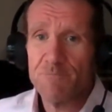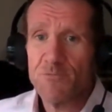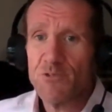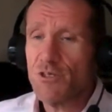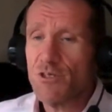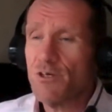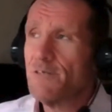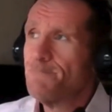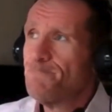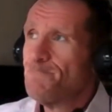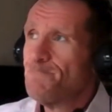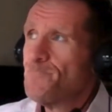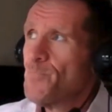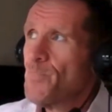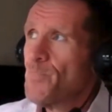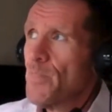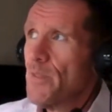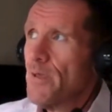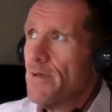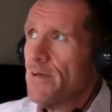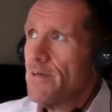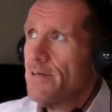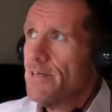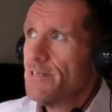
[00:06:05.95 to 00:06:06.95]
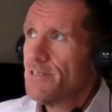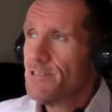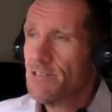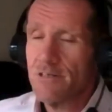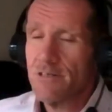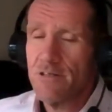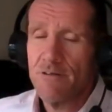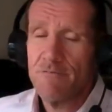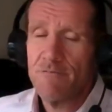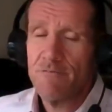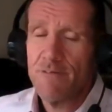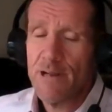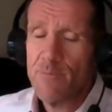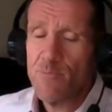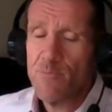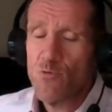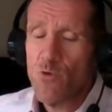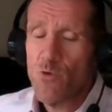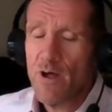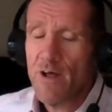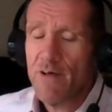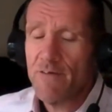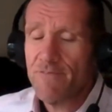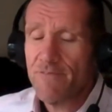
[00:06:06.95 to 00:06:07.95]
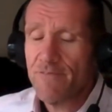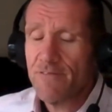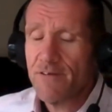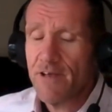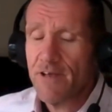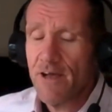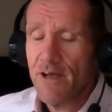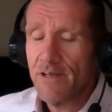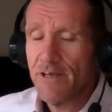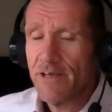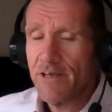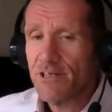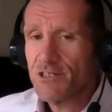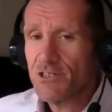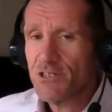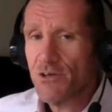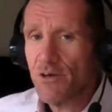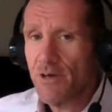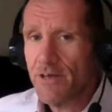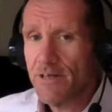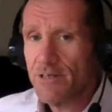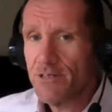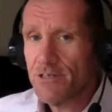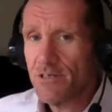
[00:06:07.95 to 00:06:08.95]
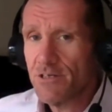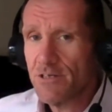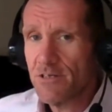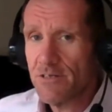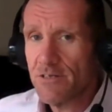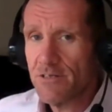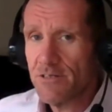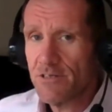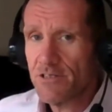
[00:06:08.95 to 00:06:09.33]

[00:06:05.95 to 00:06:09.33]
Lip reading: So it's a valuable way of gaining insight into